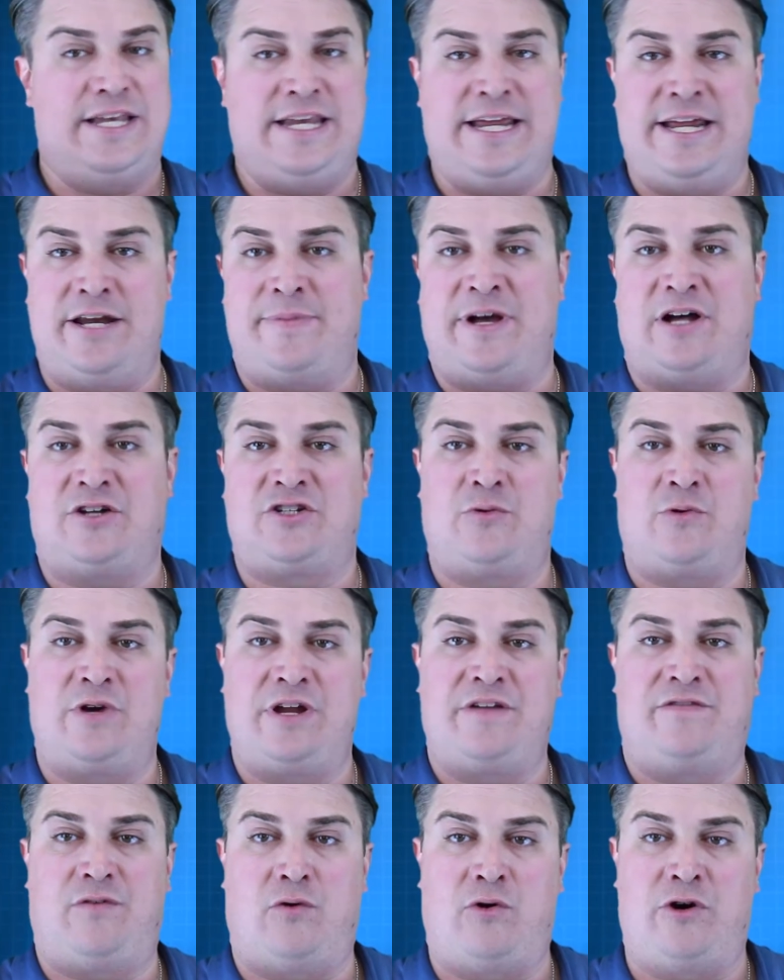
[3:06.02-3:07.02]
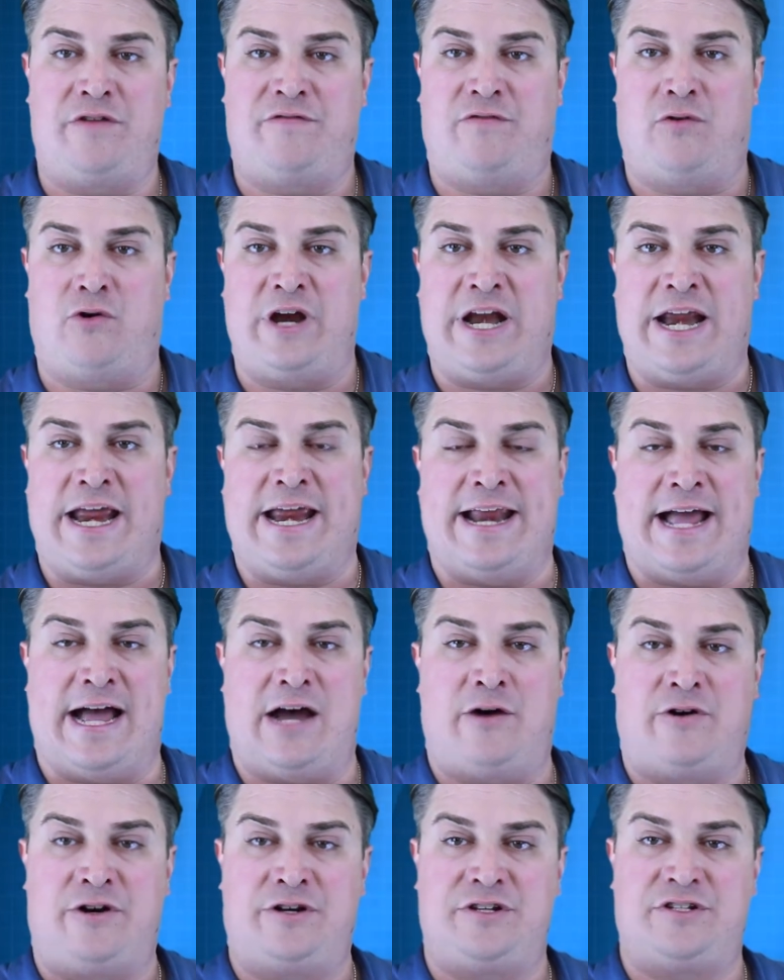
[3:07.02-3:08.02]
need about 24 to 48
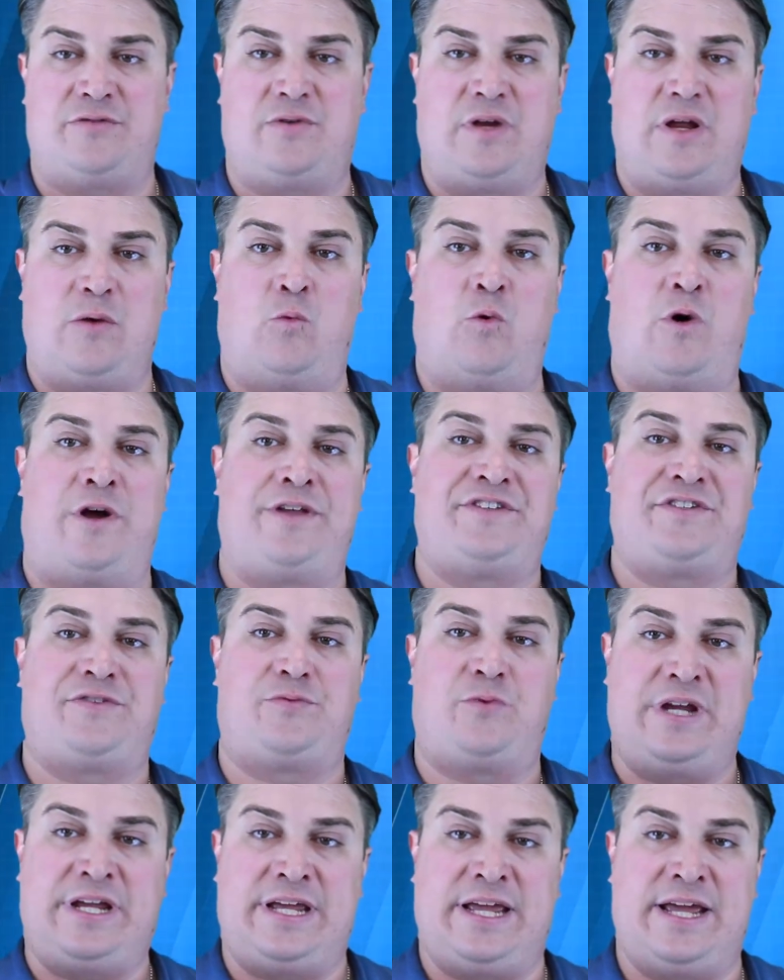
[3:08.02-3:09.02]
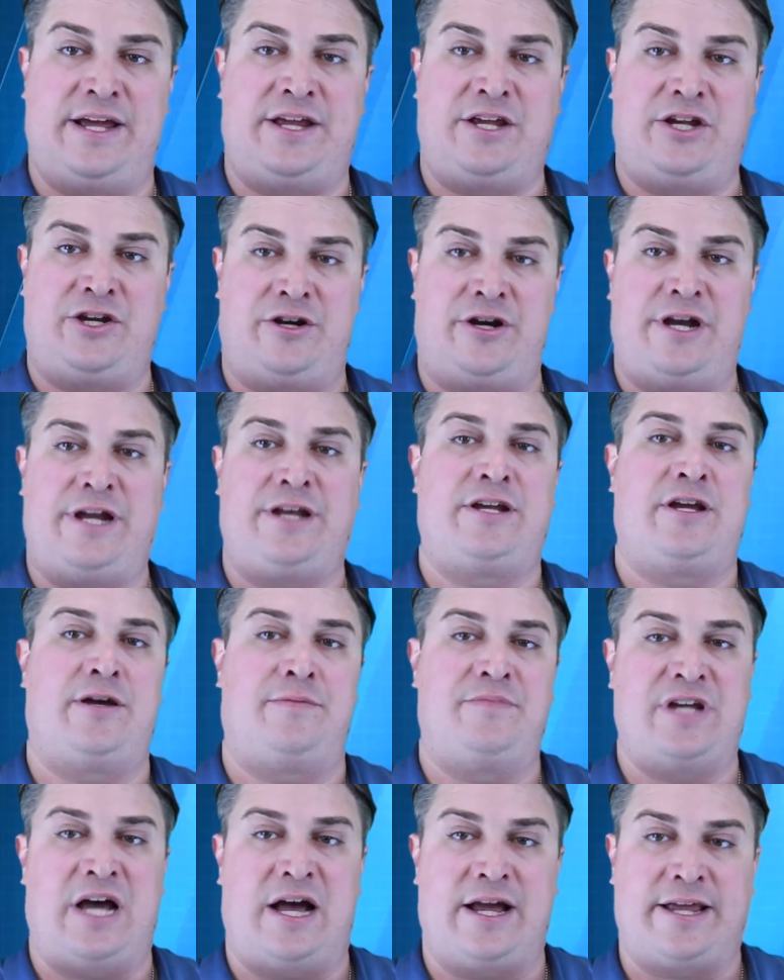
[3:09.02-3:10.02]
hours once we get your
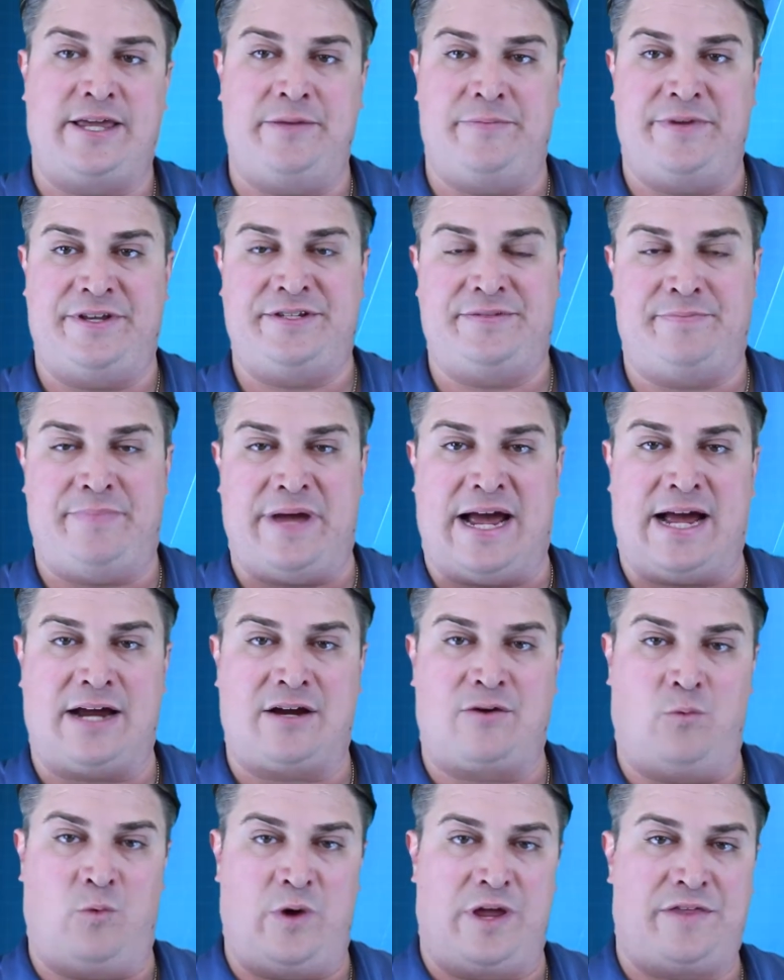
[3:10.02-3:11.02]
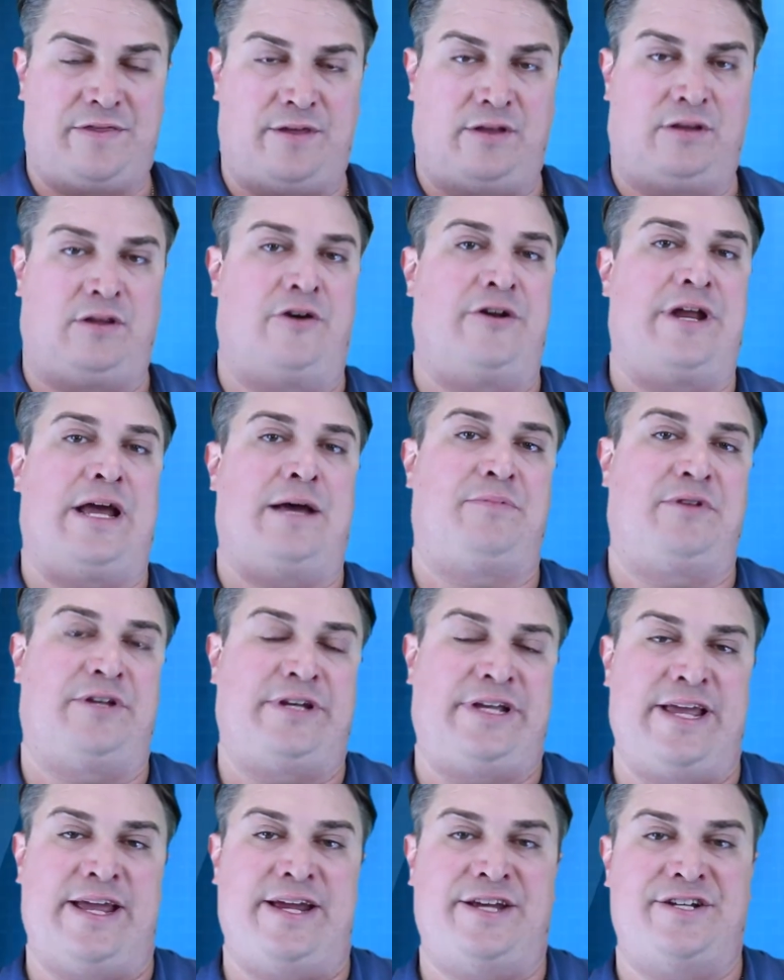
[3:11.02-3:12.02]
income documents back with the loan
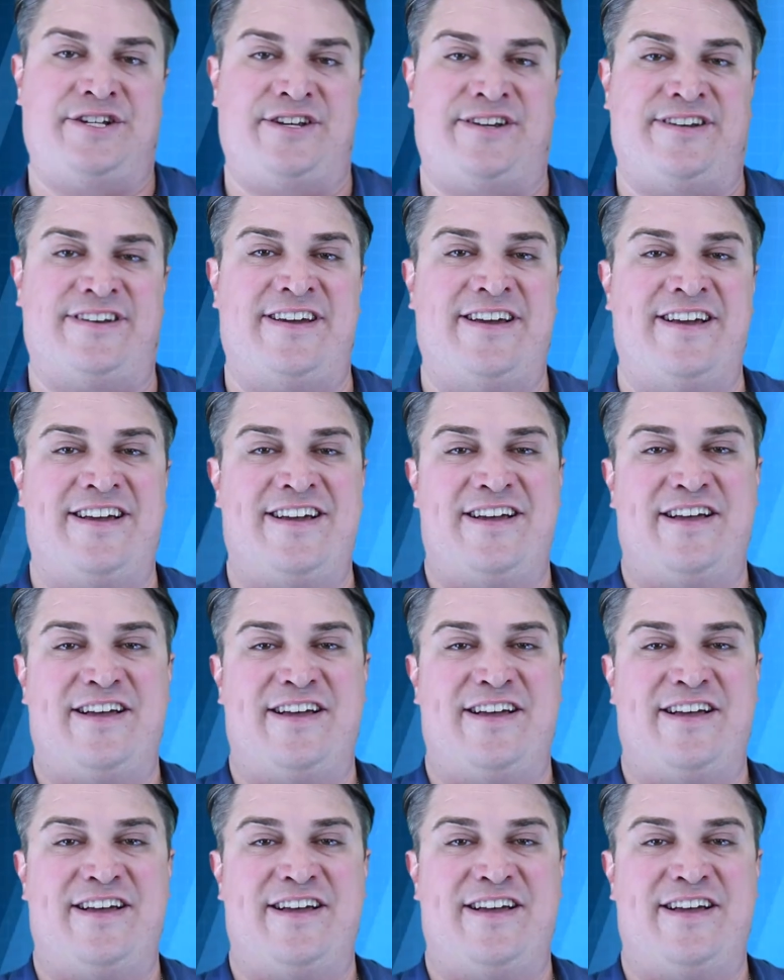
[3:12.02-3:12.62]
application.